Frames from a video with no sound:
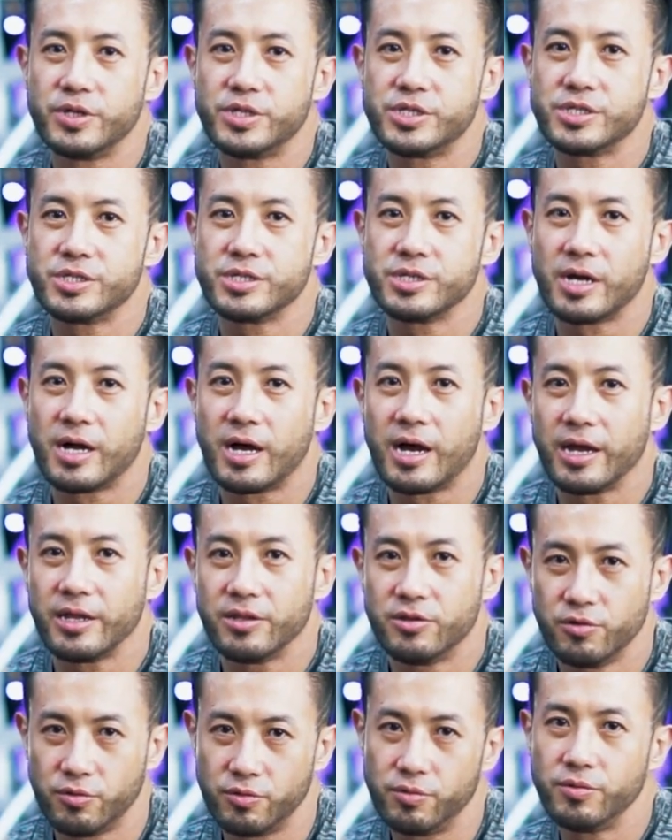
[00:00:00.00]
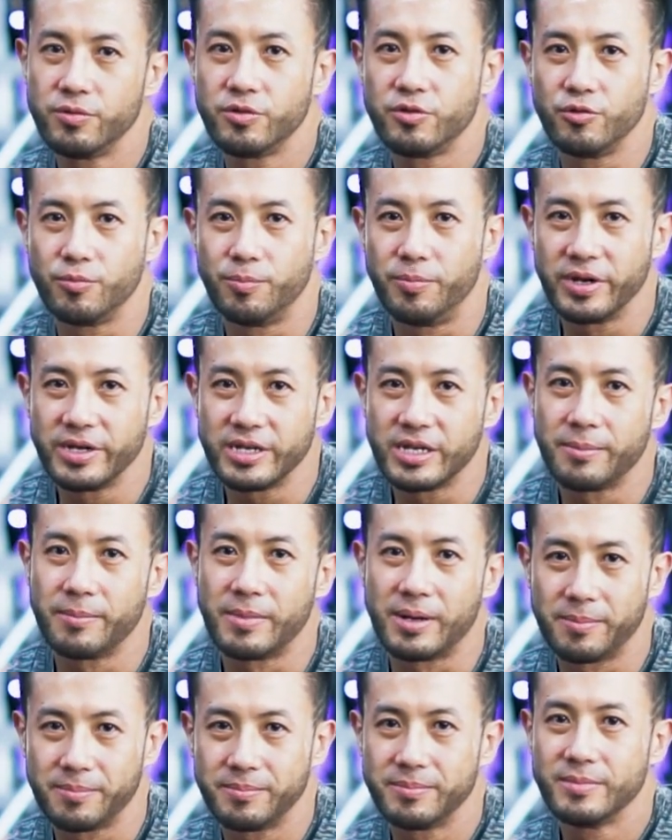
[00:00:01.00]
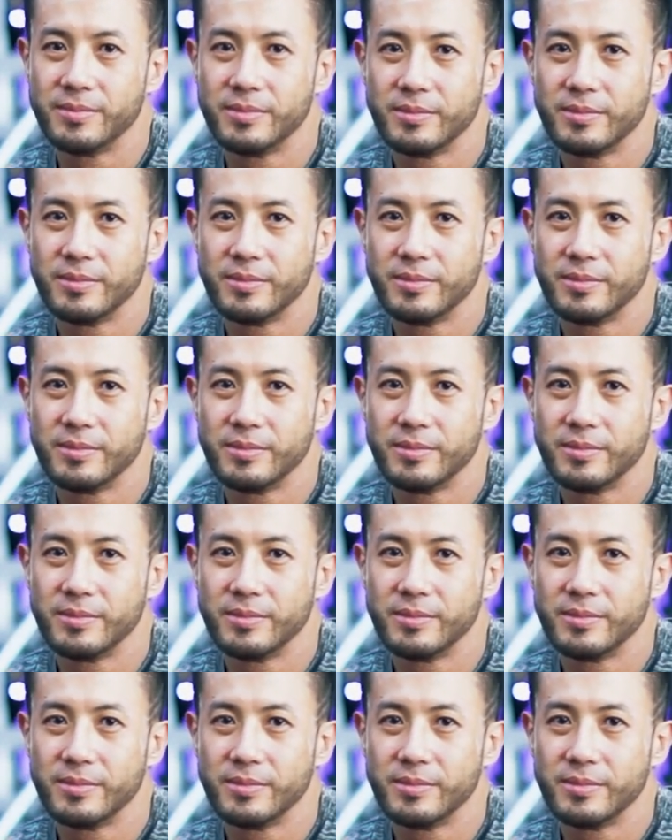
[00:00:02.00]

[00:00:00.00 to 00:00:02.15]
which I do to bring them up.